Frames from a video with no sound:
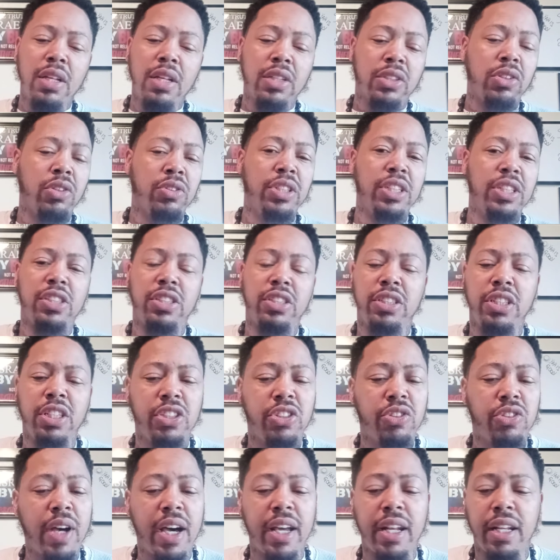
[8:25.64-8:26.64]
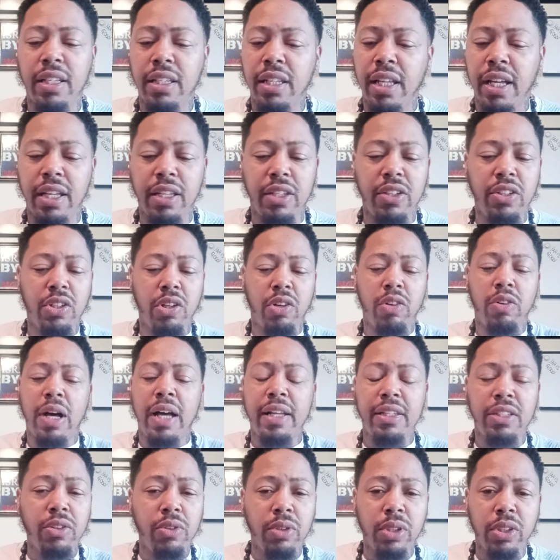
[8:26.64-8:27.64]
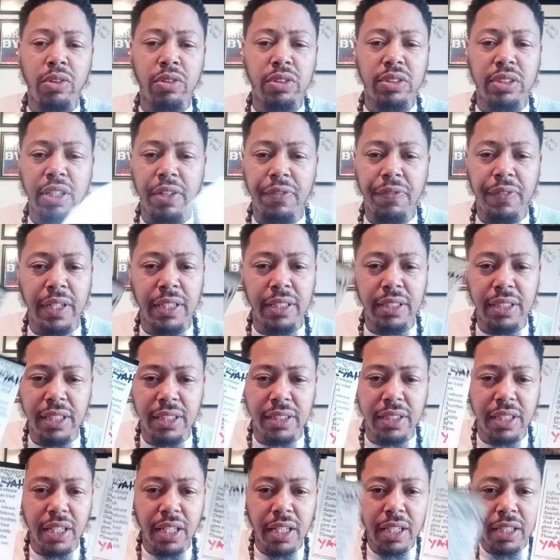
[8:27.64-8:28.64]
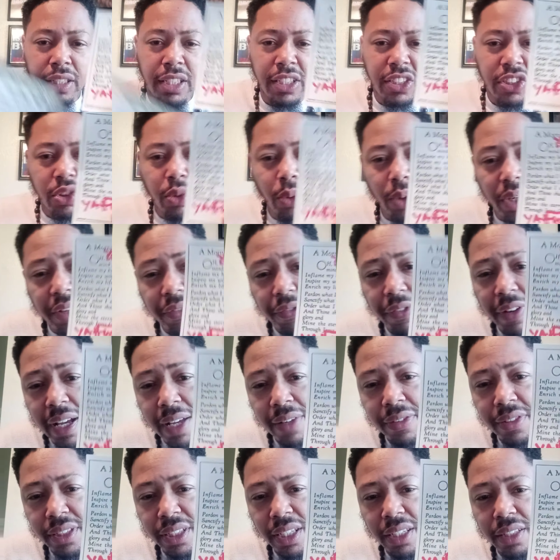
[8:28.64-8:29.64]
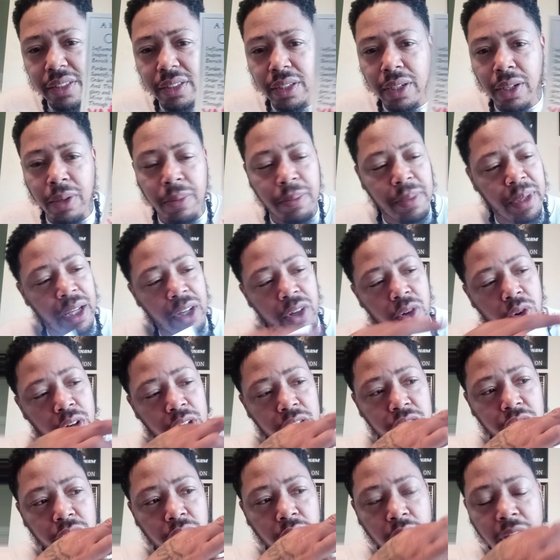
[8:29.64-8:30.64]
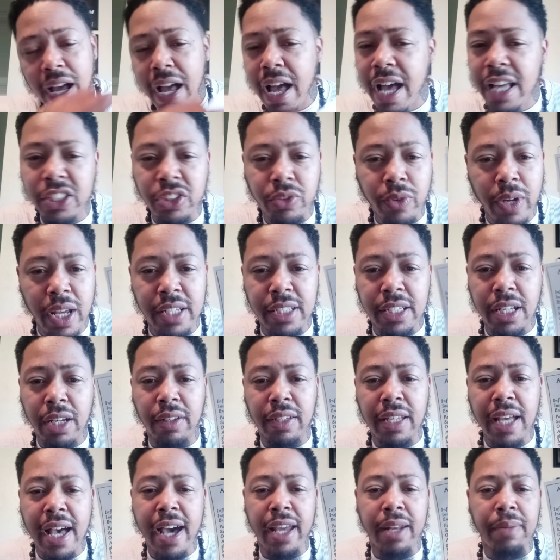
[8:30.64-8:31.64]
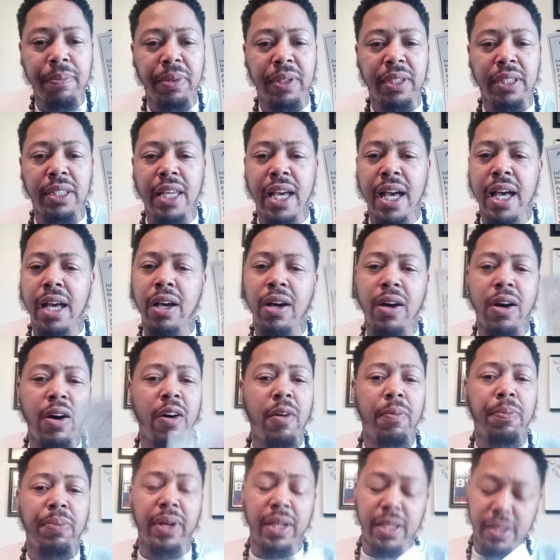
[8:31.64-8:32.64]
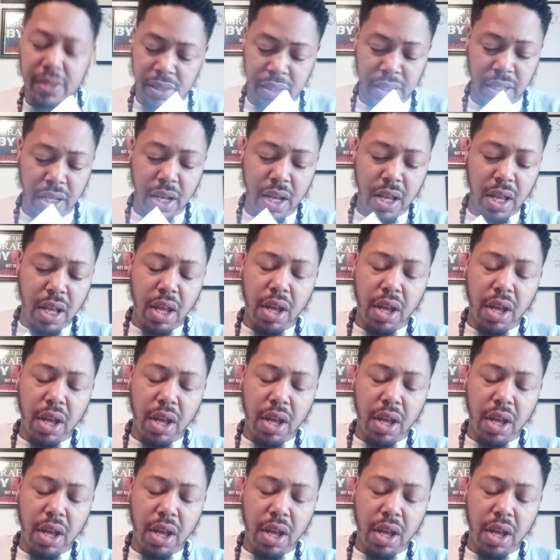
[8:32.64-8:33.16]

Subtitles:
So just try to, I do little stuff like this. This 25 cents. Oh, man, of course, I scratch out God and put Yah, all praises.